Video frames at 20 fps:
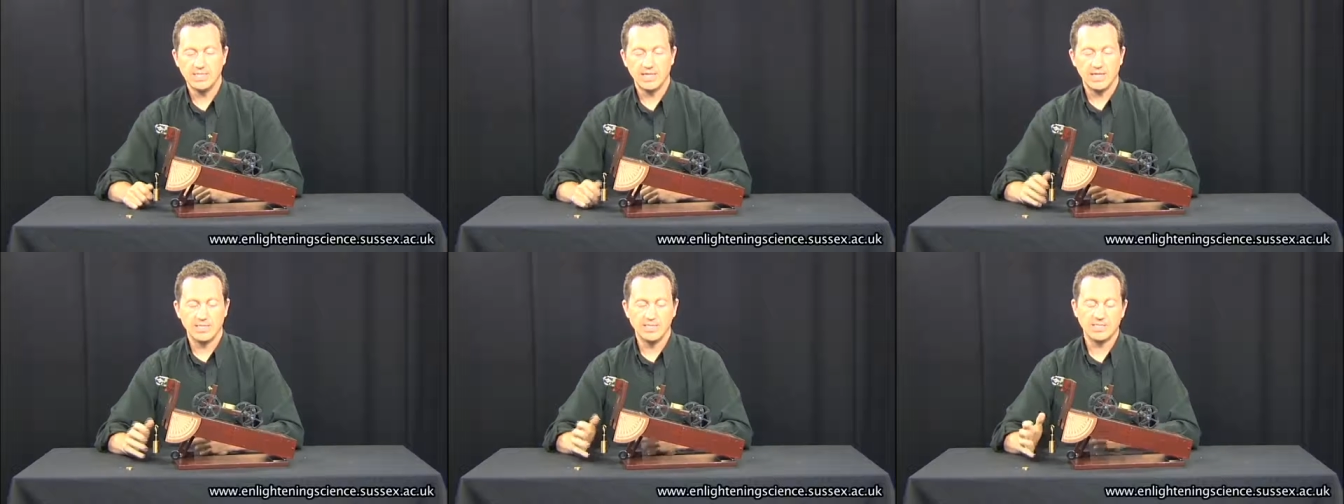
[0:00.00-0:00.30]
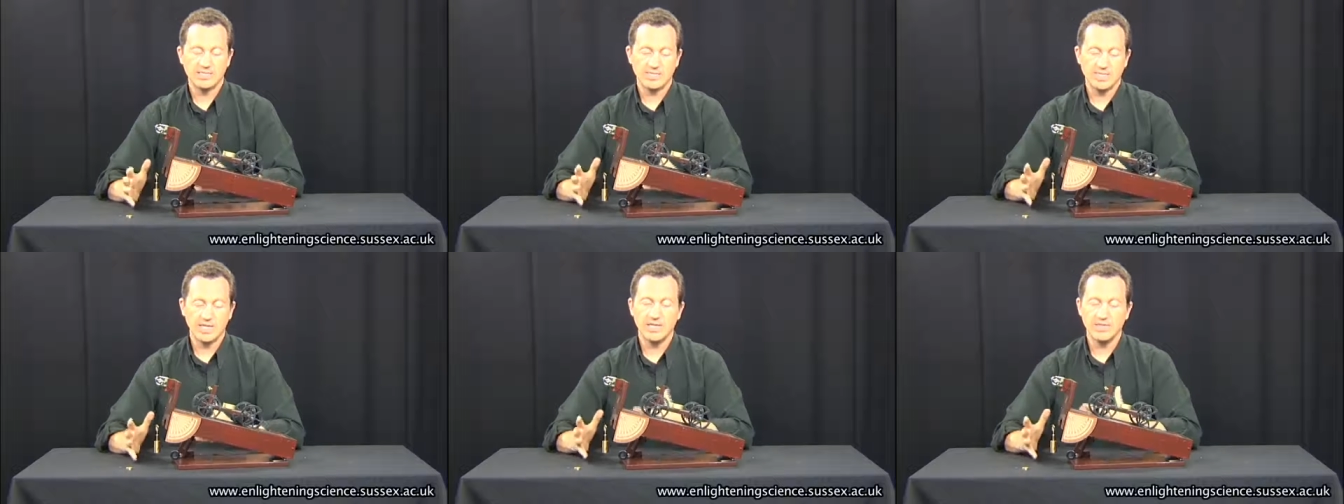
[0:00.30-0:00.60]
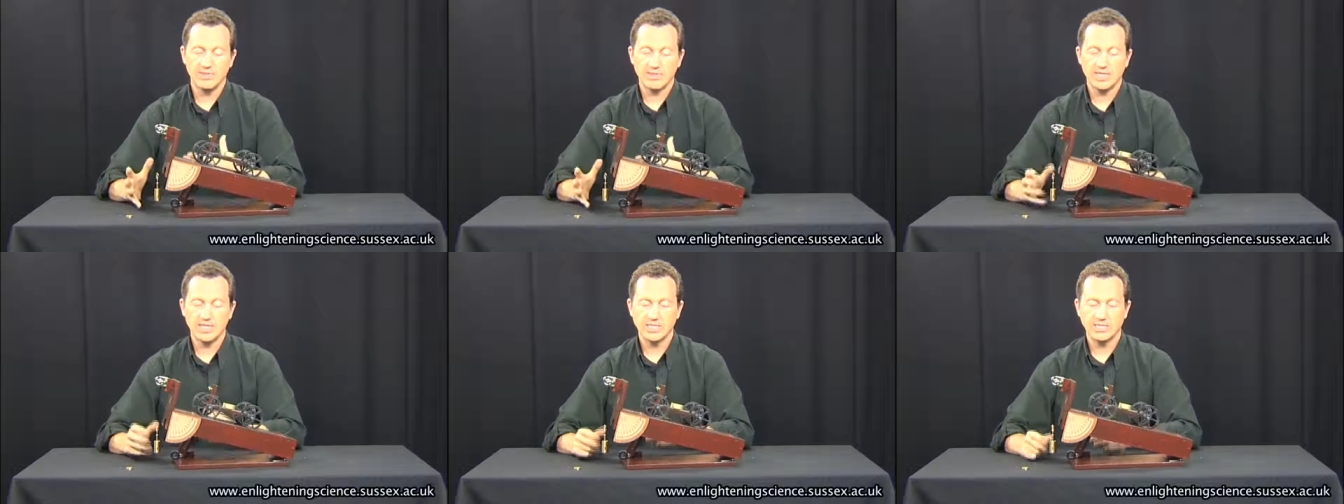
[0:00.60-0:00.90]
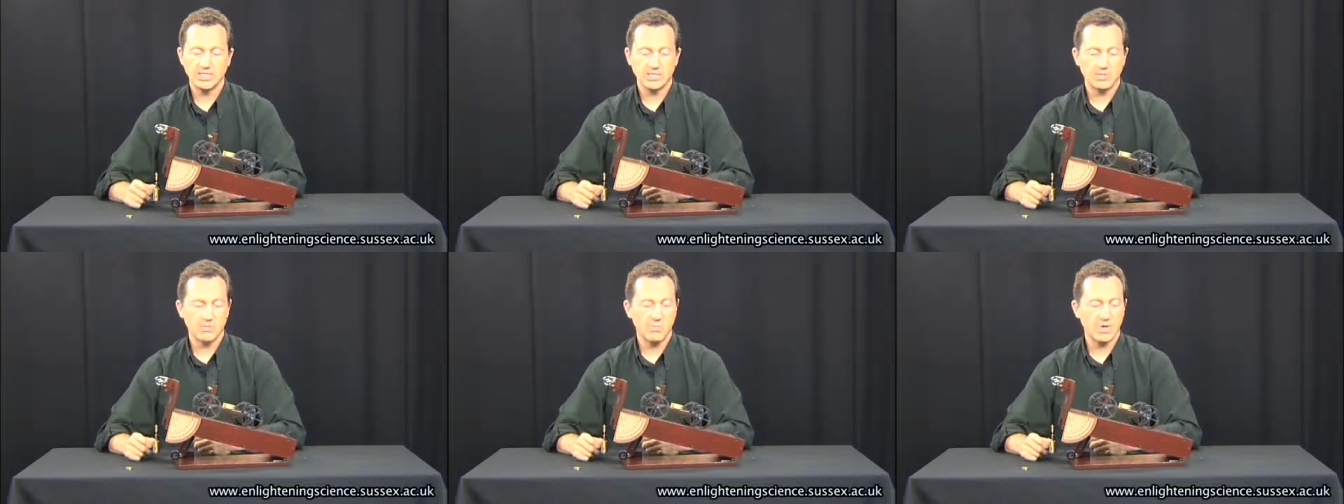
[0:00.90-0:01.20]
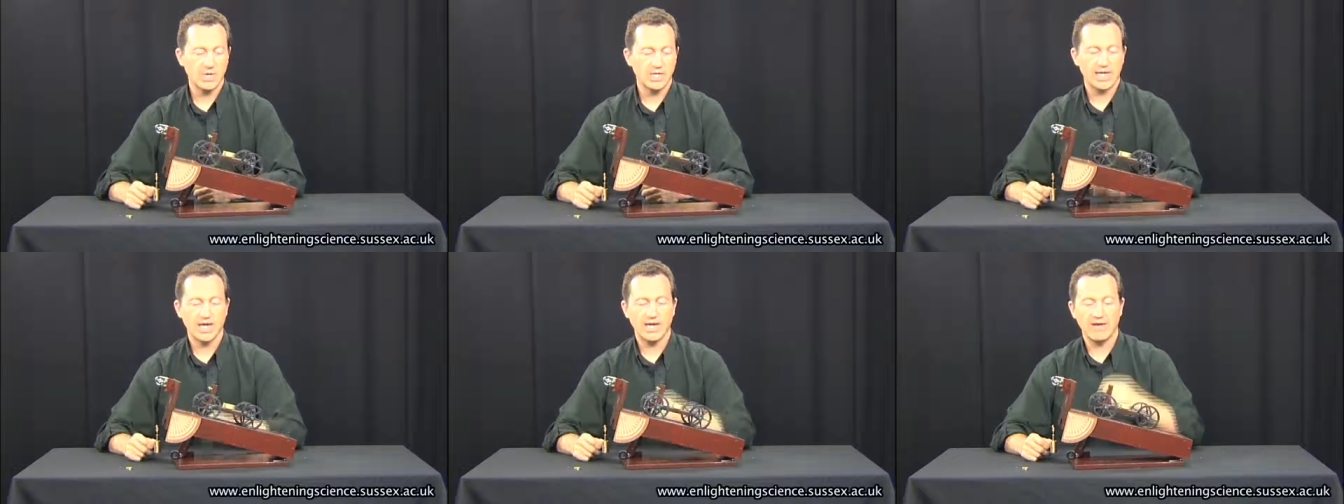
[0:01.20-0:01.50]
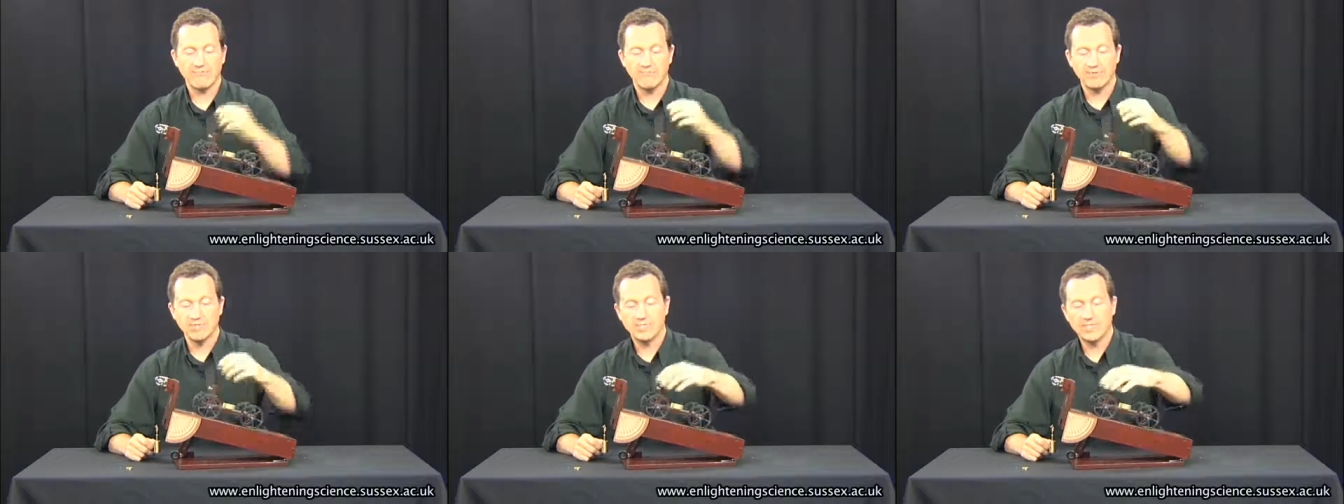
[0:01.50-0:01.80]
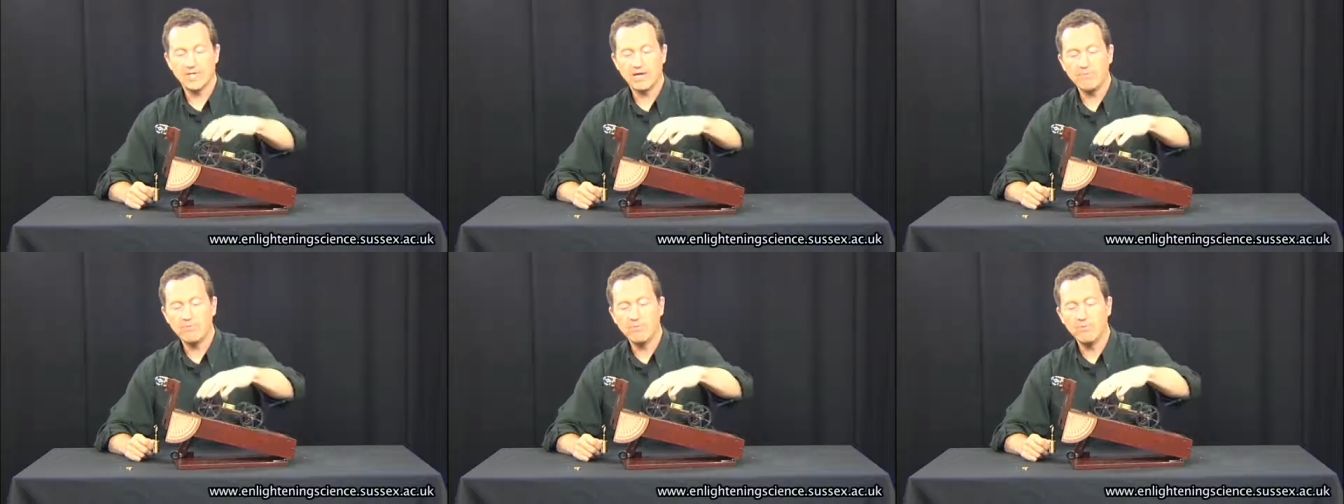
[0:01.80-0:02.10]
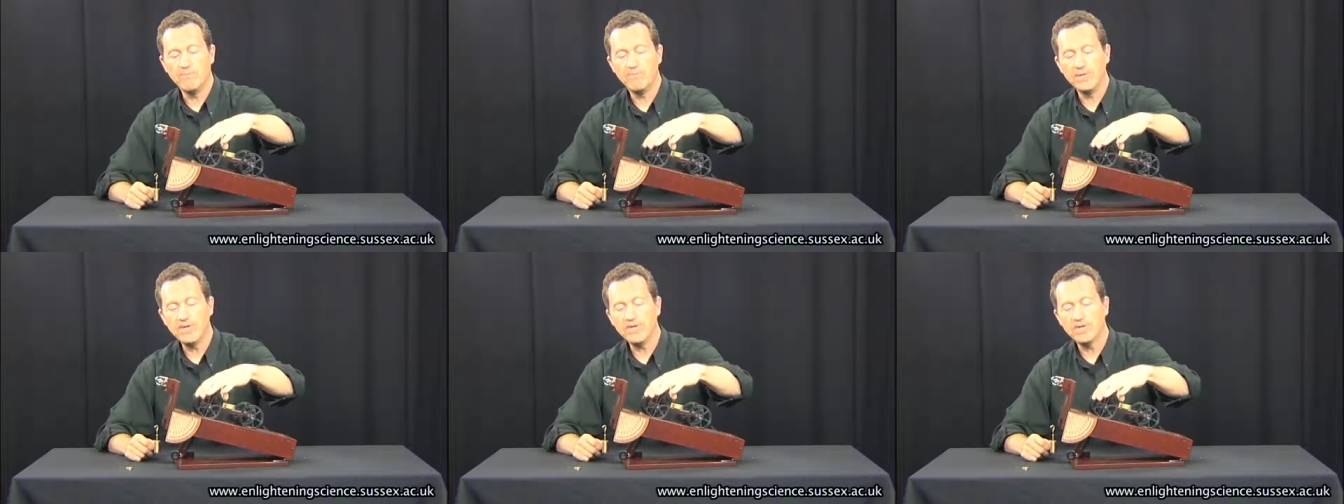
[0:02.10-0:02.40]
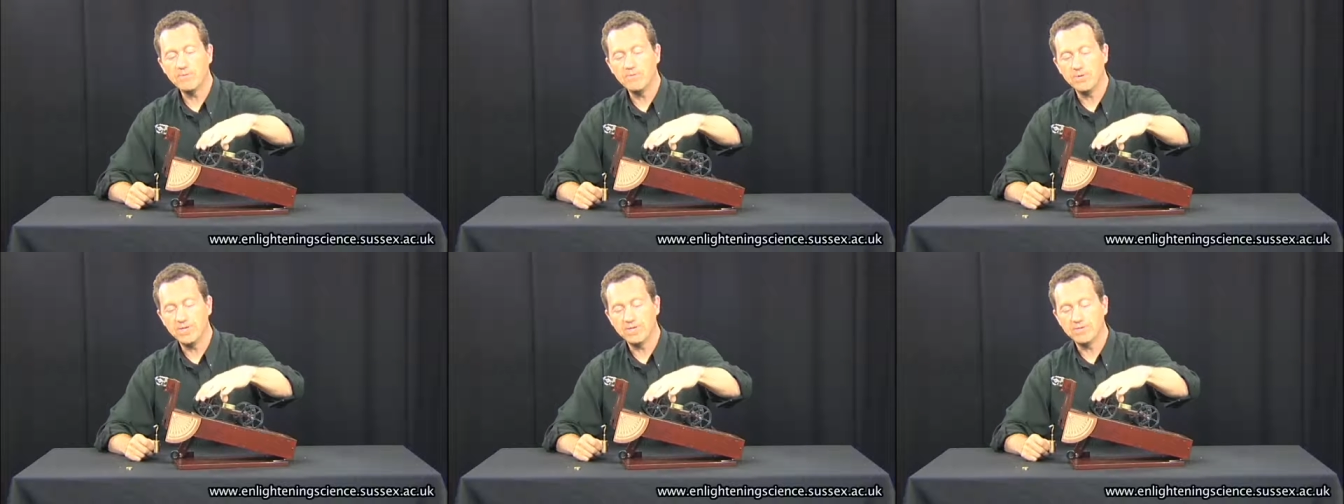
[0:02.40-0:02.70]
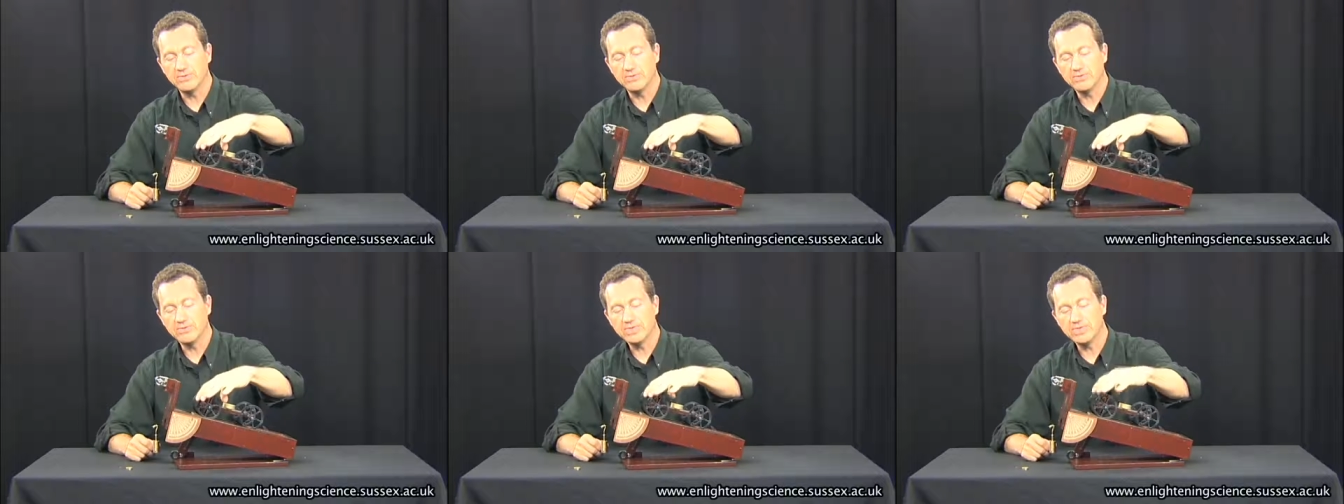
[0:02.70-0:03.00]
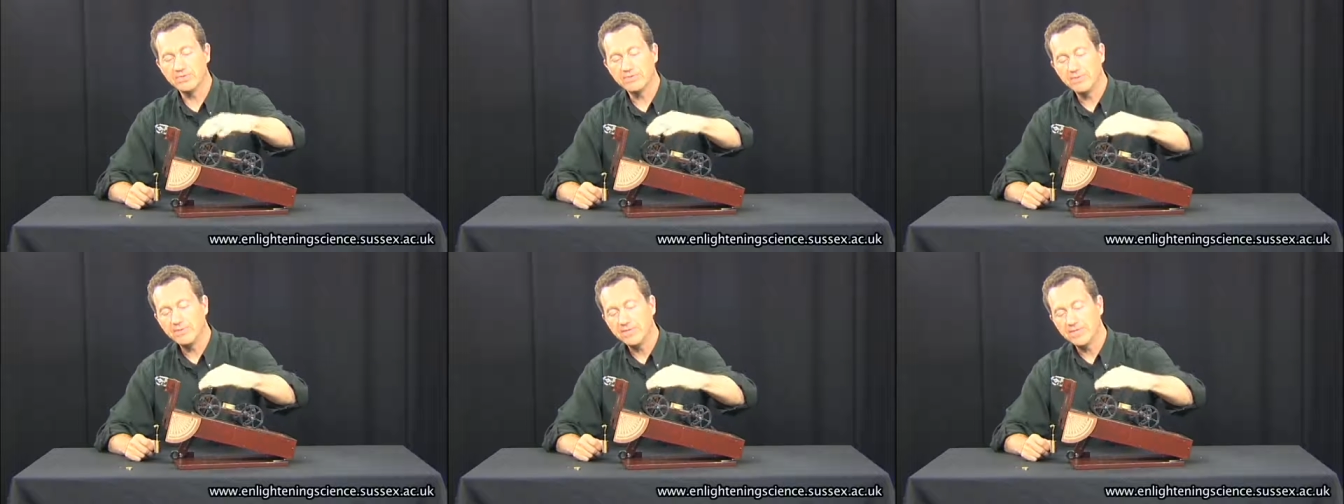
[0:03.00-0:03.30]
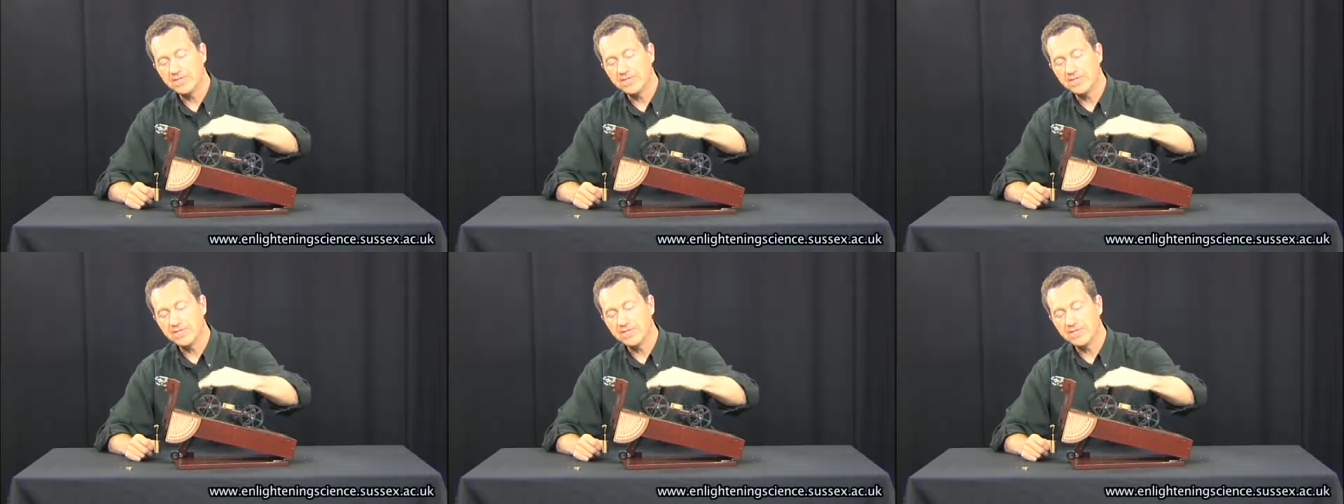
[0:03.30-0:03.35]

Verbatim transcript: And there's certain things you can work out. For example, bigger wheels,